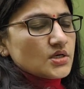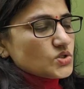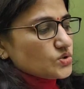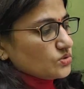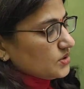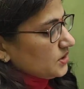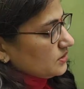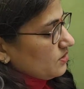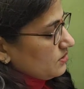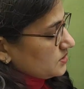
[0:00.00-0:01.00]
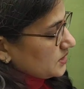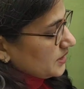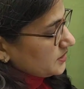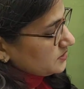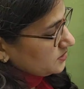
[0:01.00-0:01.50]
So the
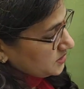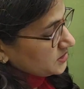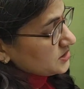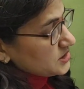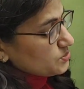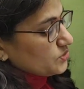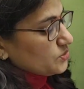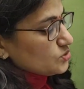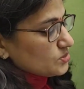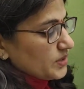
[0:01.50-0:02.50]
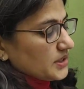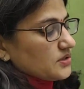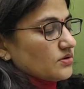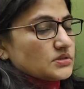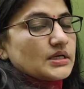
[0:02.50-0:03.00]
oscillations produced by the
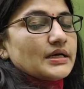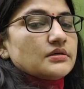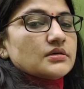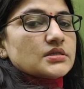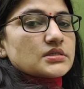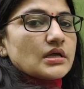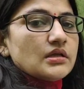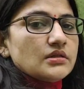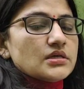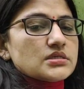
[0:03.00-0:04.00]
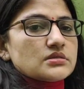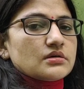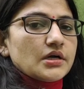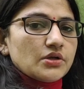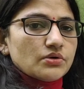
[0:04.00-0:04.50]
oscillators in this
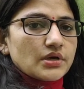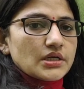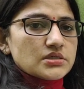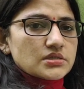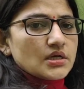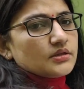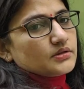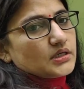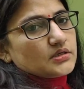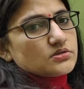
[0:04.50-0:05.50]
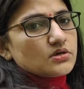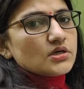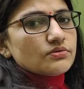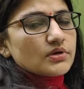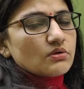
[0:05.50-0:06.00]
radio range, that is
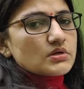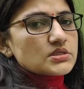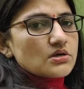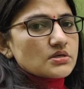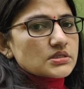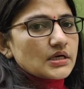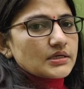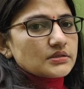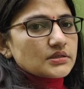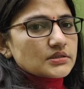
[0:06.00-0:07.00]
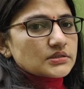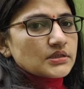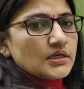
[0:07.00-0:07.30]
radio frequency oscillators.